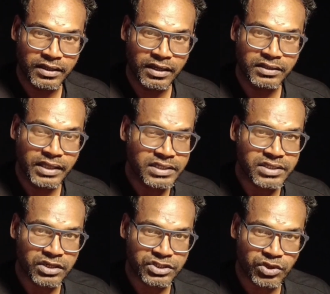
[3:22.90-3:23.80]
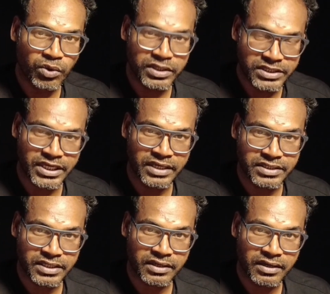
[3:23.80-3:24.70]
Things are slowly
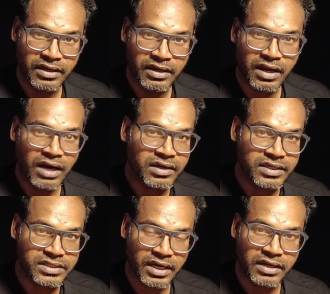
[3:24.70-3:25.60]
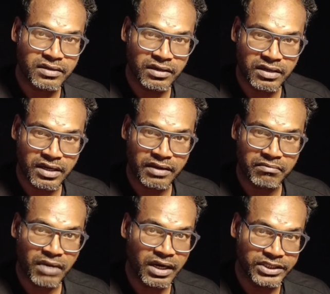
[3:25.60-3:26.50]
changing. Countries like Turkey,
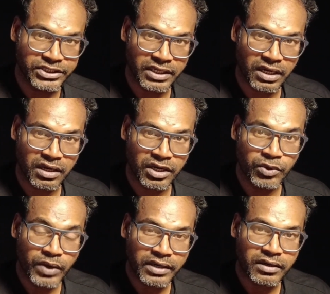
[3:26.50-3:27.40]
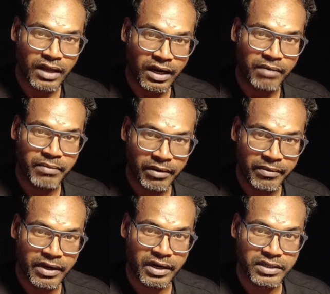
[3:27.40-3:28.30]
Malaysia, United Arab
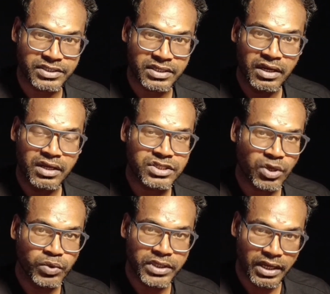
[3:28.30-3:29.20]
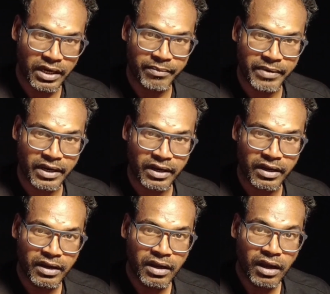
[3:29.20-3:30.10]
Emirates, Saudi Arabia
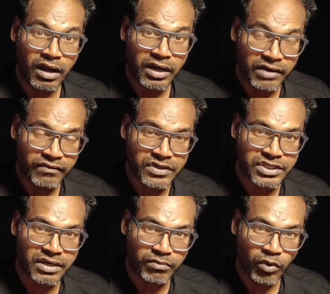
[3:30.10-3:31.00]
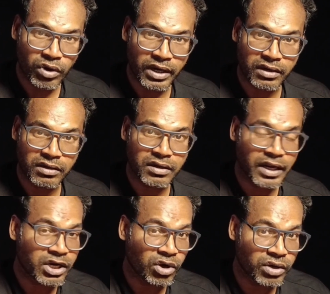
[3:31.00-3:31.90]
are investing more in
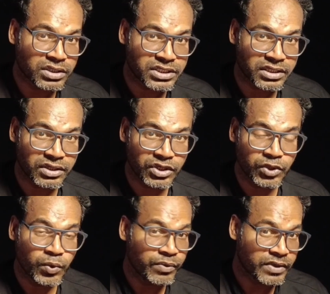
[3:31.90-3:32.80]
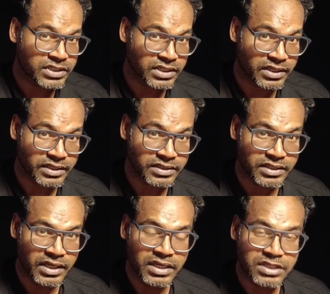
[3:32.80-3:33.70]
technology, universities,
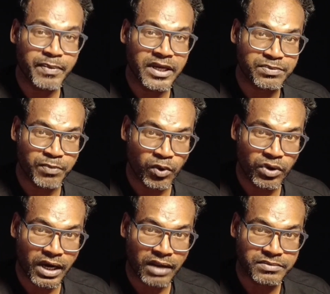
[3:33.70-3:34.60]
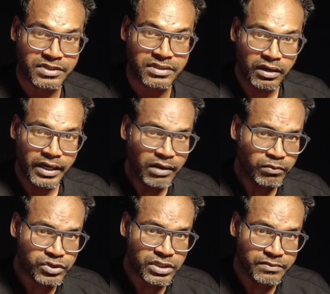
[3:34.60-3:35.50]
space programs. Young
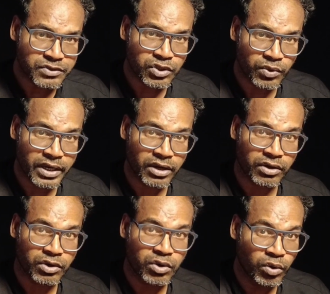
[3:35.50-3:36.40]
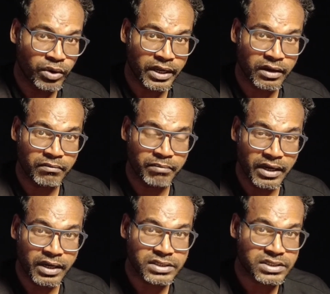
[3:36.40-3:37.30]
Muslims today are coding,
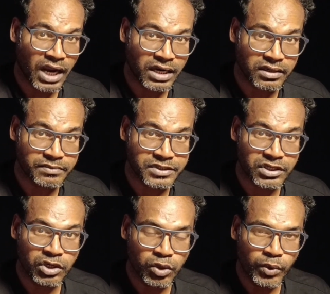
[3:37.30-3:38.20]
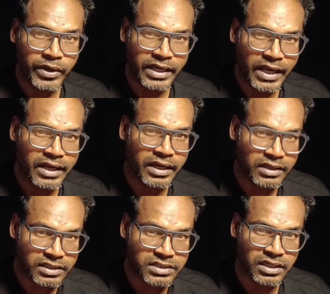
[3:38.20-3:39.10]
building startups, doing AI
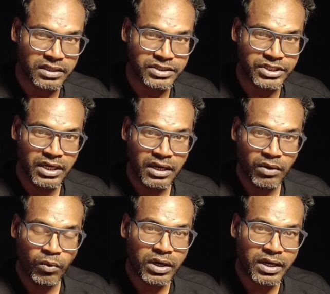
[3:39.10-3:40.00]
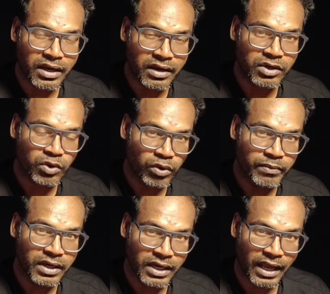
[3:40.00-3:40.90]
research, working in global
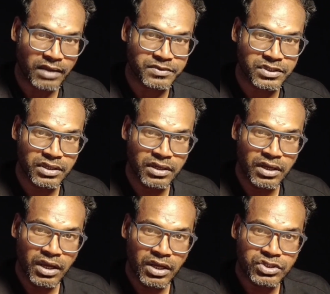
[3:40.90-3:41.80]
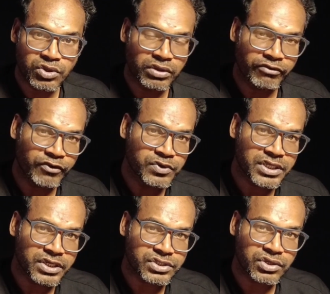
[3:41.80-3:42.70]
labs. So the future
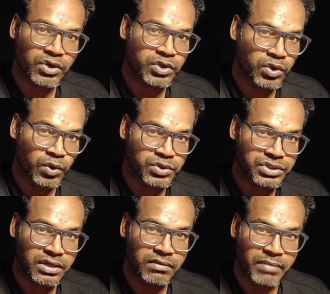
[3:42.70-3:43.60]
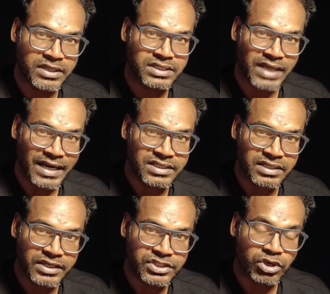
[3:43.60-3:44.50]
is not closed, but science
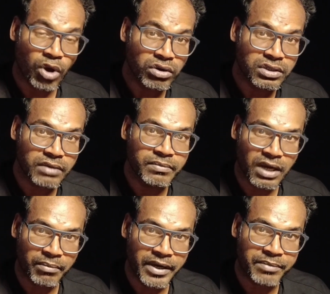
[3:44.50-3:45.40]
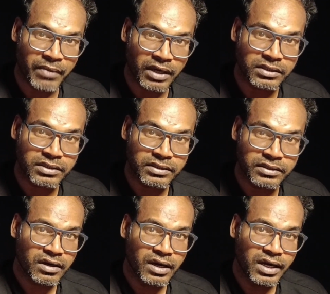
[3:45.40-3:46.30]
needs long-term commitment.
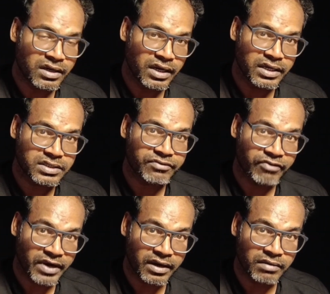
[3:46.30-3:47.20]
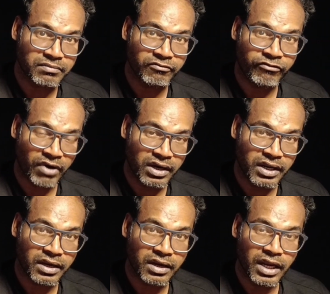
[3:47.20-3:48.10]
It needs freedom,
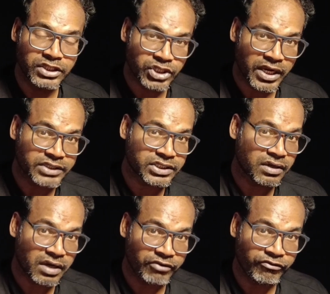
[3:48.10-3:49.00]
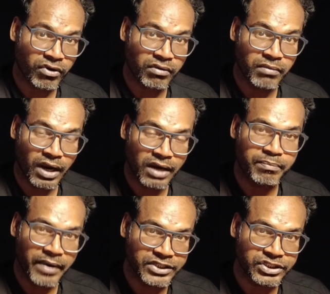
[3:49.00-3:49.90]
funding, education reform and
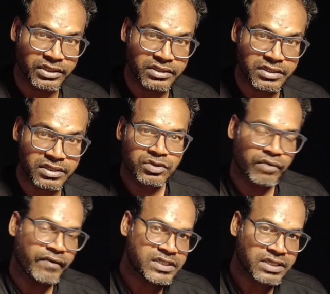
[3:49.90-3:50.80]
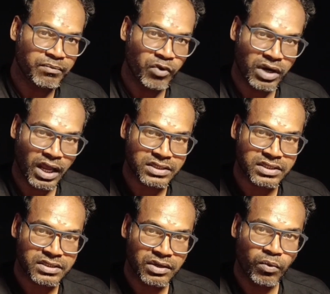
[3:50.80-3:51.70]
patience. So when someone asks,
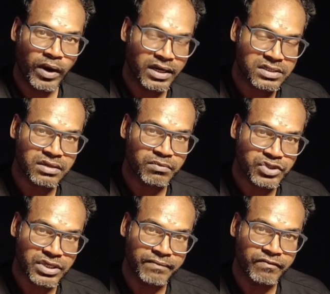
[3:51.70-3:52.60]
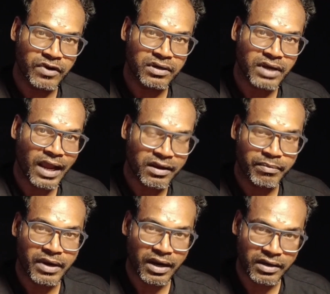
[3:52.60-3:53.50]
why does the Muslim world lag
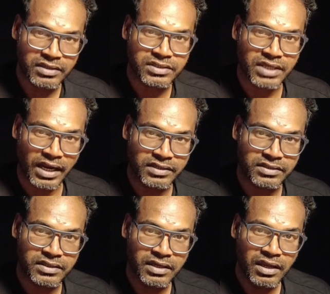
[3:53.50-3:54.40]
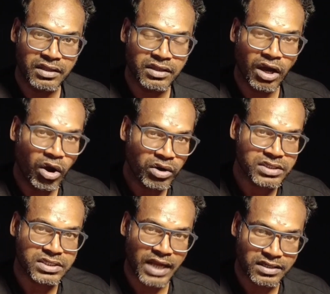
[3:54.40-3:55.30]
behind in science? The
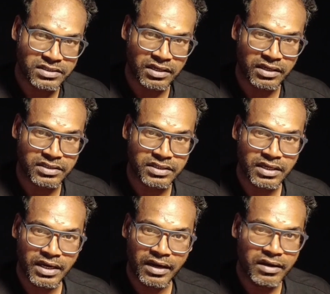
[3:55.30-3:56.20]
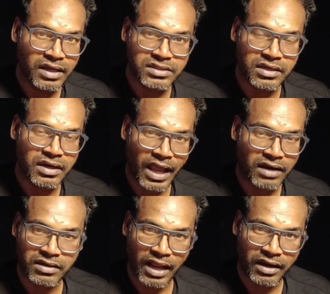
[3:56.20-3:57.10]
honest answer is, it doesn't lack
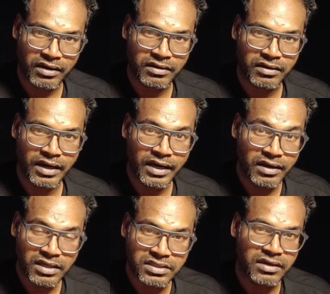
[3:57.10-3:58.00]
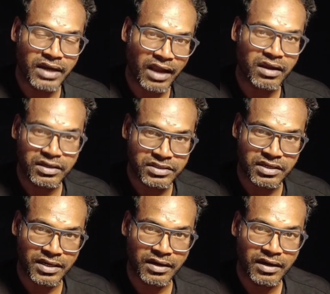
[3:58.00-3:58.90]
talent, it doesn't lack
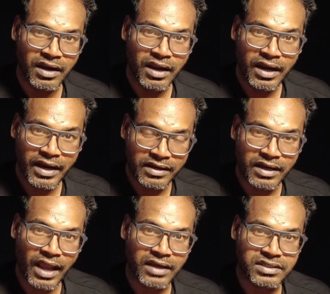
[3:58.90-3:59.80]
history, it lacks